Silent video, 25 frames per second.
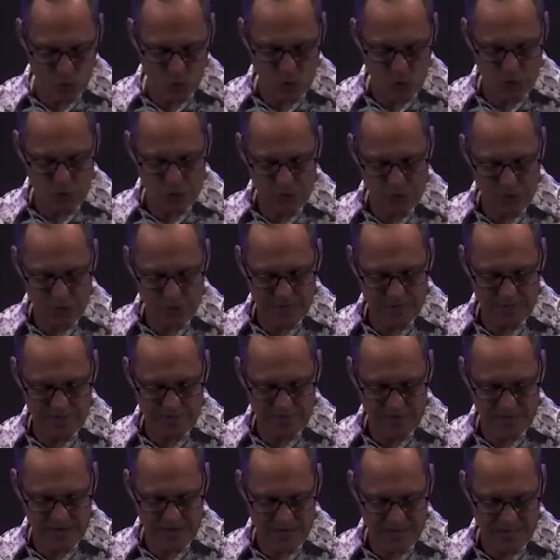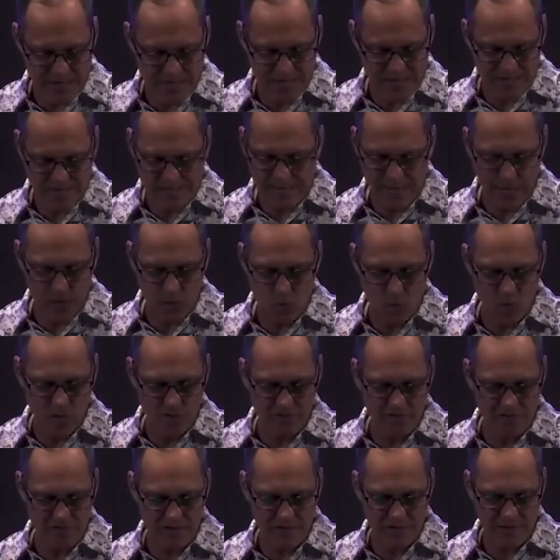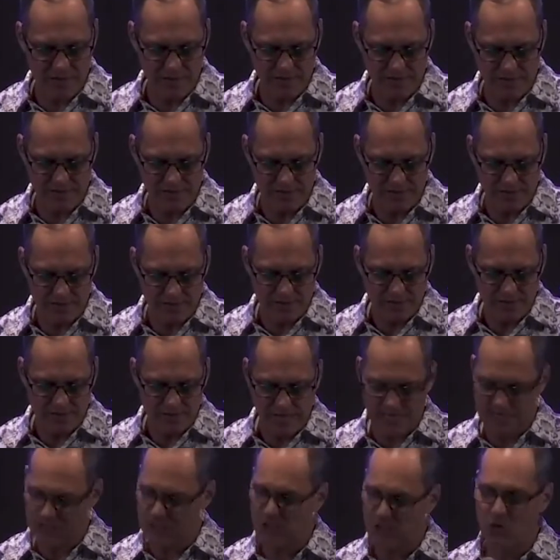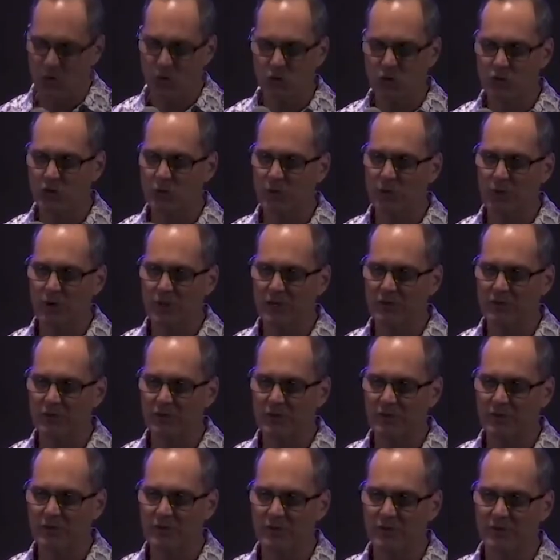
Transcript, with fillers: on a three-day fast. He said, I don't want to fast. I said, you don't want your breakthrough.